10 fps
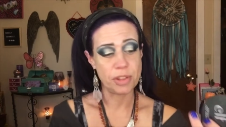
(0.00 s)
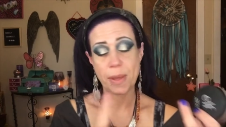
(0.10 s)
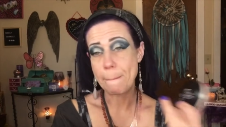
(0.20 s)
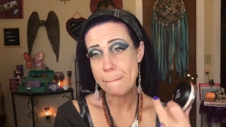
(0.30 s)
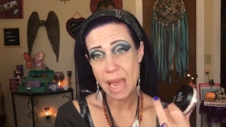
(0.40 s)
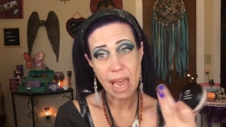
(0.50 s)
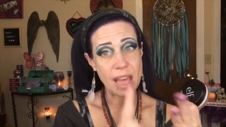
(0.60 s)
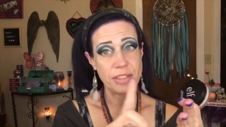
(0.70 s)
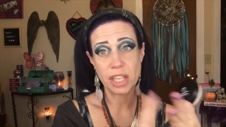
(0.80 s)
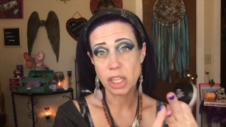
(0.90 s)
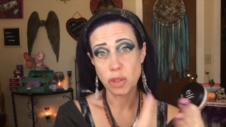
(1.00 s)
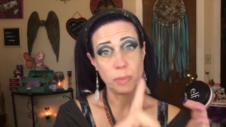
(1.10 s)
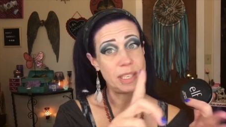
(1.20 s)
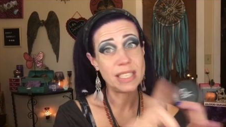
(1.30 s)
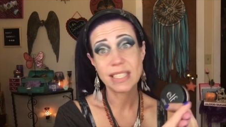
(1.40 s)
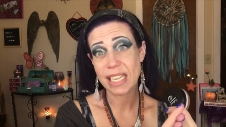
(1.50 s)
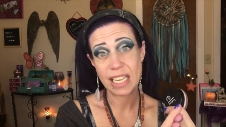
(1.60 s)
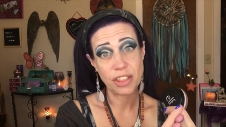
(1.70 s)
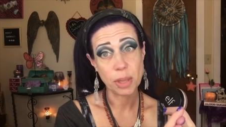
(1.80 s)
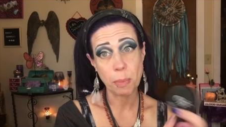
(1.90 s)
the matte, the luminous, and the